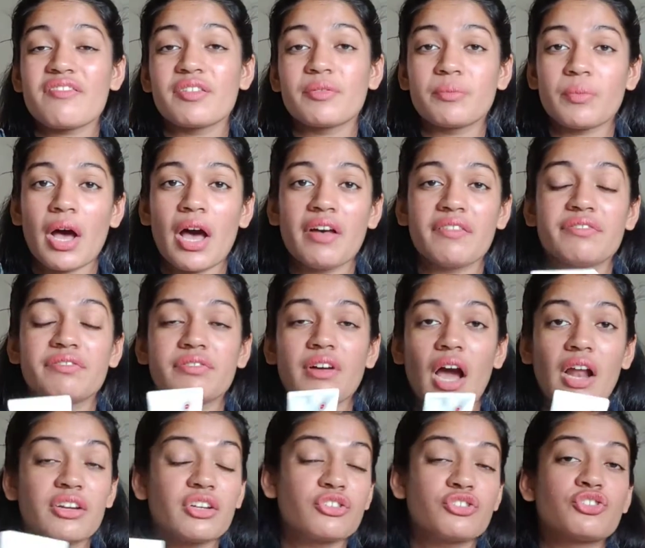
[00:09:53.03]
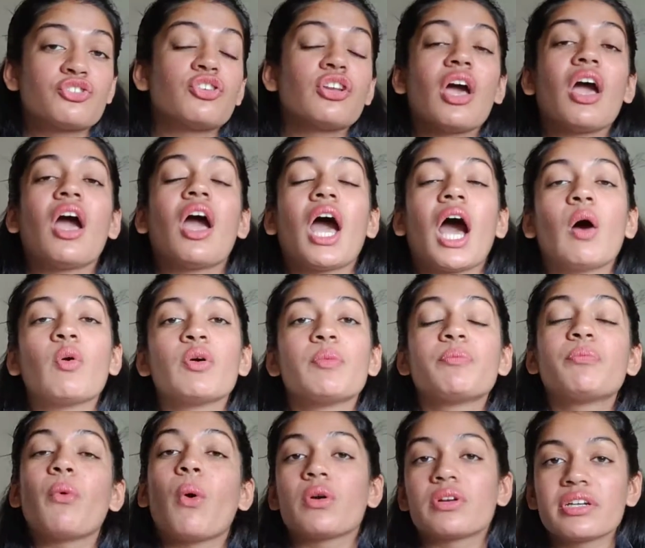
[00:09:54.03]
I've understood how
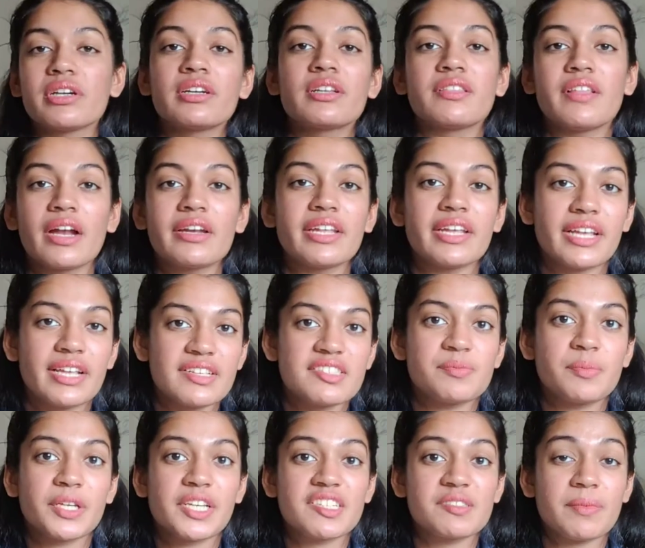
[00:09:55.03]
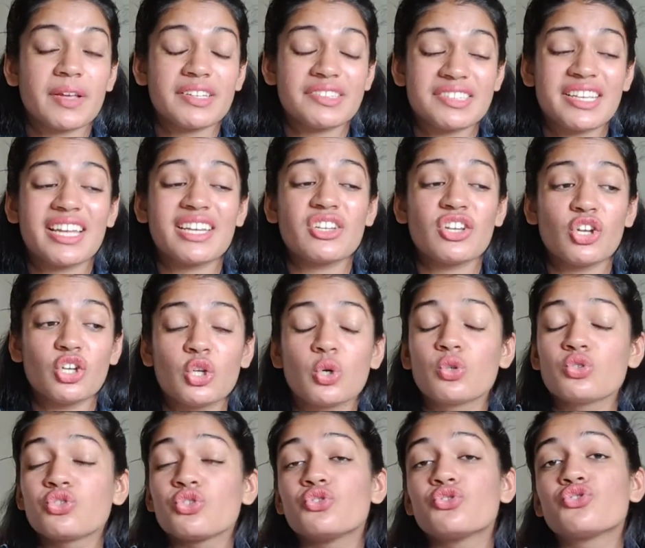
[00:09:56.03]
important that is, because my skin
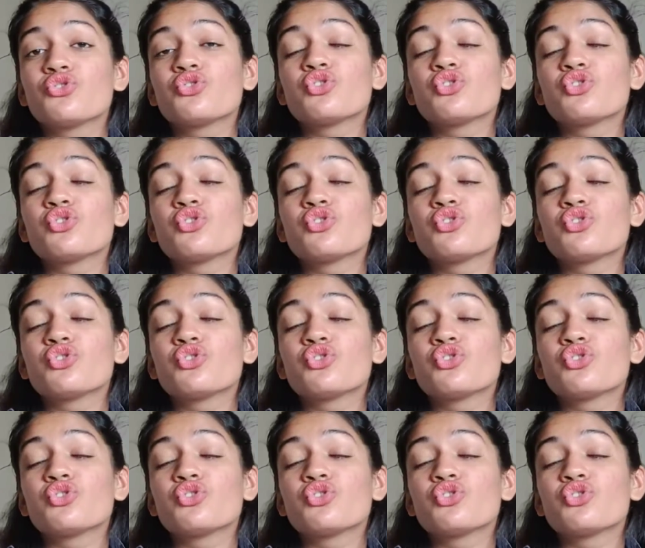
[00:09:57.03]
looks